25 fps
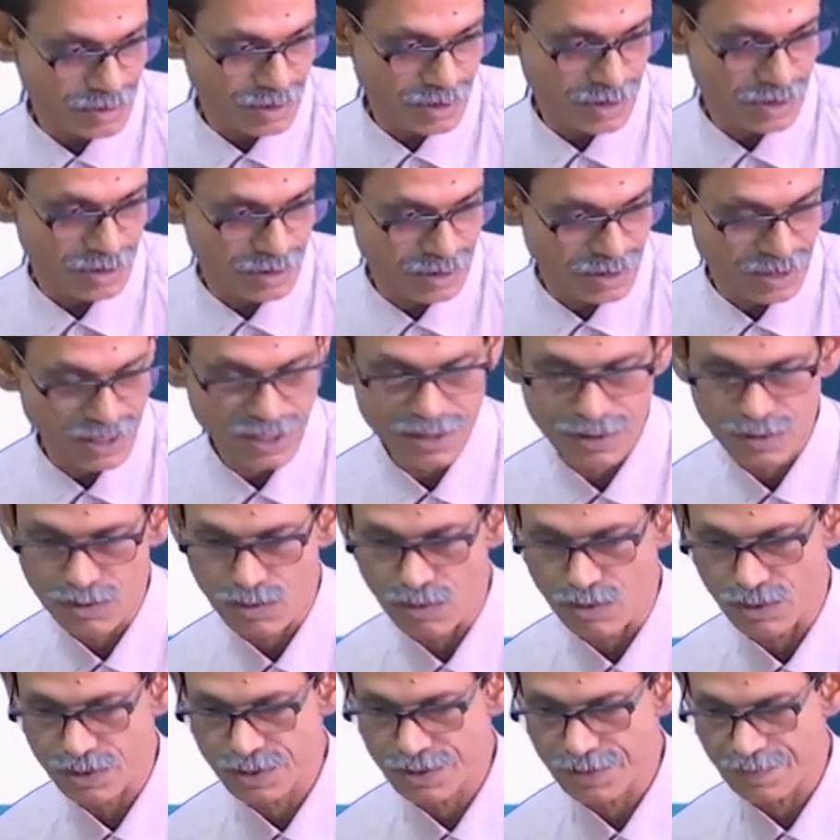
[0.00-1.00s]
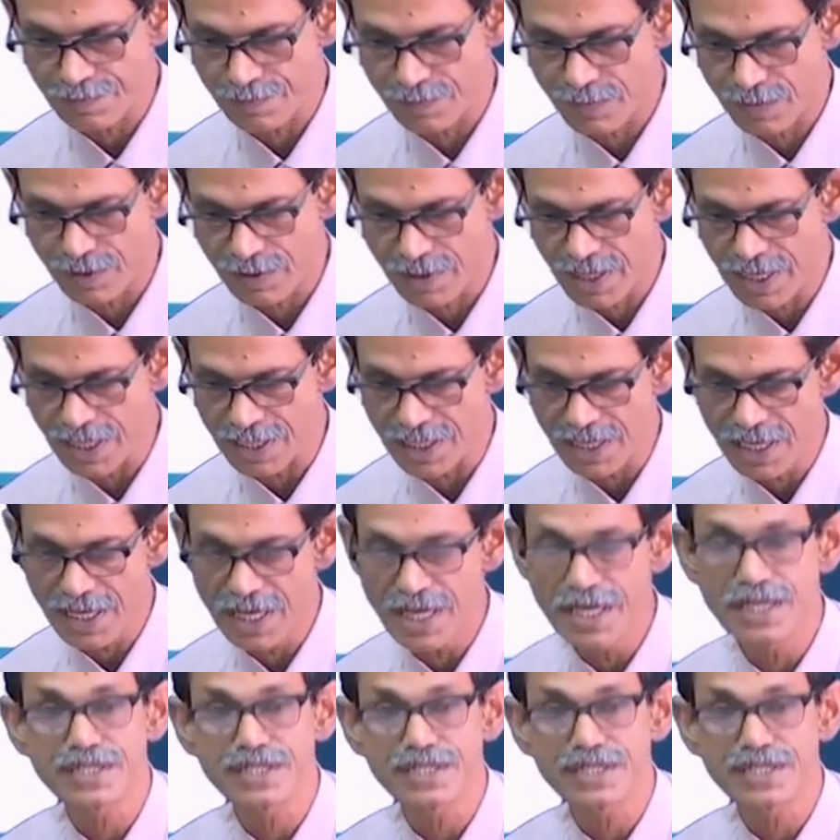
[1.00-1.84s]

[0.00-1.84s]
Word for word: in this course, right.